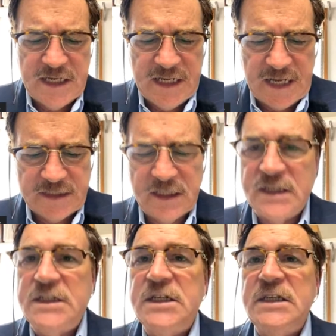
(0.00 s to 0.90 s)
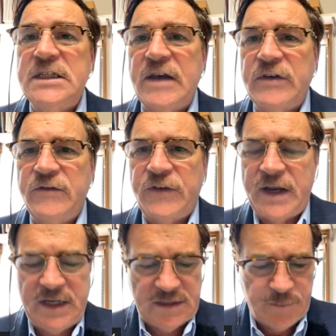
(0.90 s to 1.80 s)
Niigata, the G7
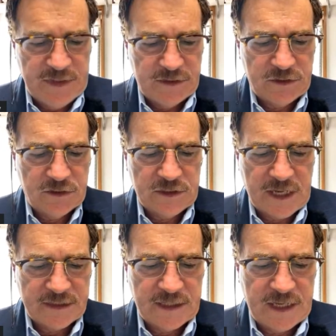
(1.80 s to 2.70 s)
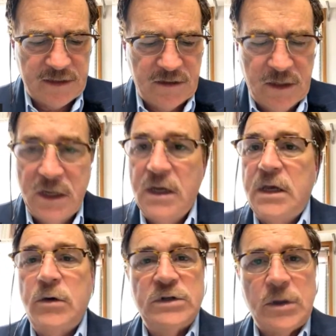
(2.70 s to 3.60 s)
finance ministers got together.
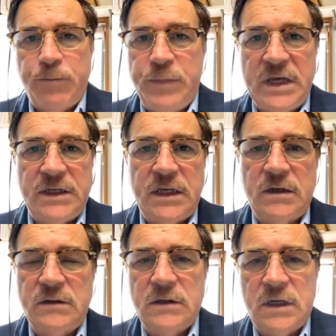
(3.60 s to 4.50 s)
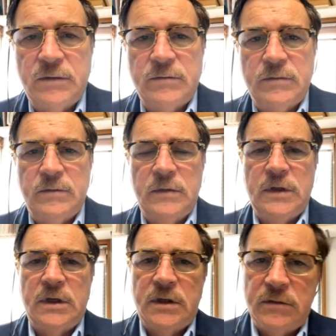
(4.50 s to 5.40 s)
It was a big deal.
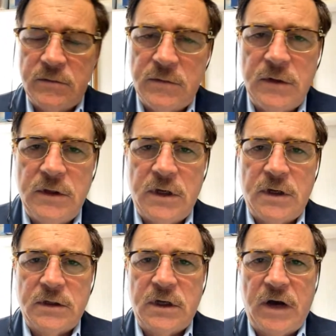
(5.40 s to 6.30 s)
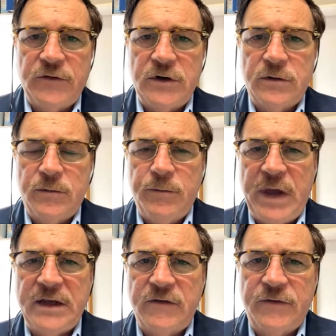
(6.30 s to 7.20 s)
The governor,
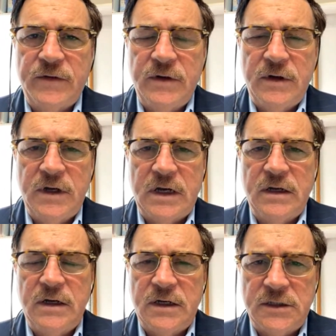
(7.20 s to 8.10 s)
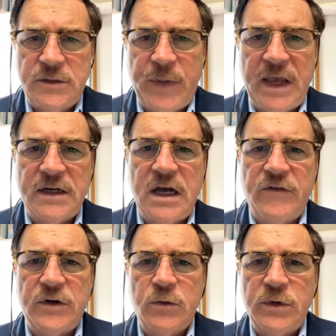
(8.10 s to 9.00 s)
Bank of Japan
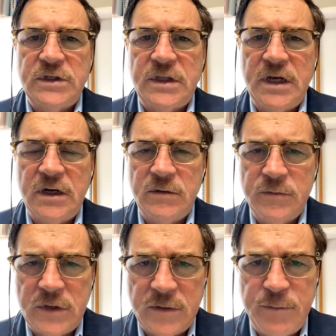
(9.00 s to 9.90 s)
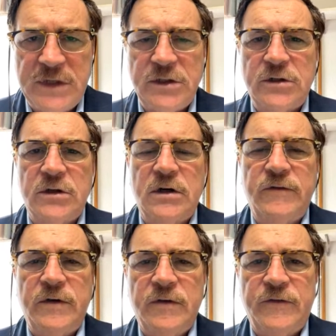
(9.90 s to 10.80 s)
governor was there. The Minister
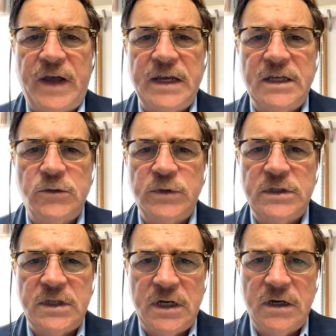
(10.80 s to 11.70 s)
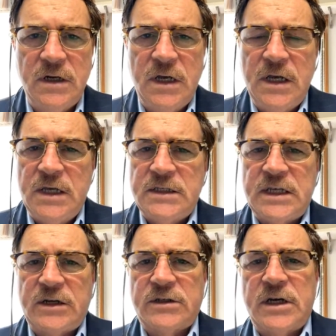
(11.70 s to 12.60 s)
of Finance was there.
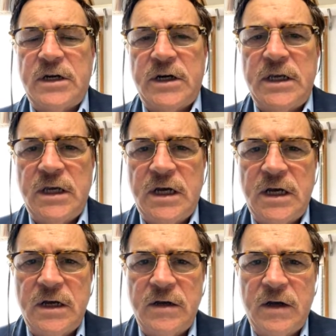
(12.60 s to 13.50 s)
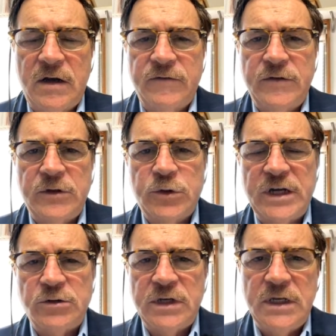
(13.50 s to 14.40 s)
Secretary of the
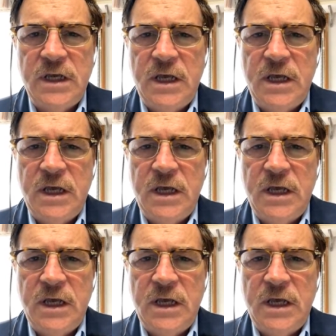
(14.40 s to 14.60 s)
Treasury,